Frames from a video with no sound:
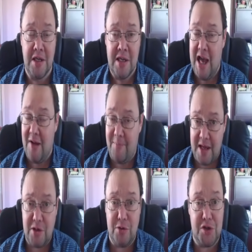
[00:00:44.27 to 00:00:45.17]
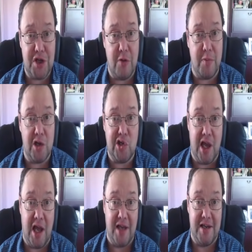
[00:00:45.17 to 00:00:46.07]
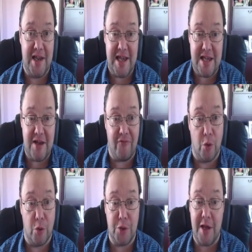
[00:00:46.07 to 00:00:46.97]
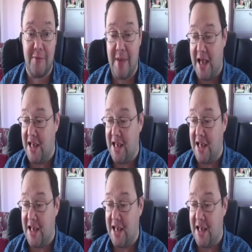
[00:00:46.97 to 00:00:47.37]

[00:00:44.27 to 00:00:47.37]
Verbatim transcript: And thank you so much, uh, Lee, for doing that.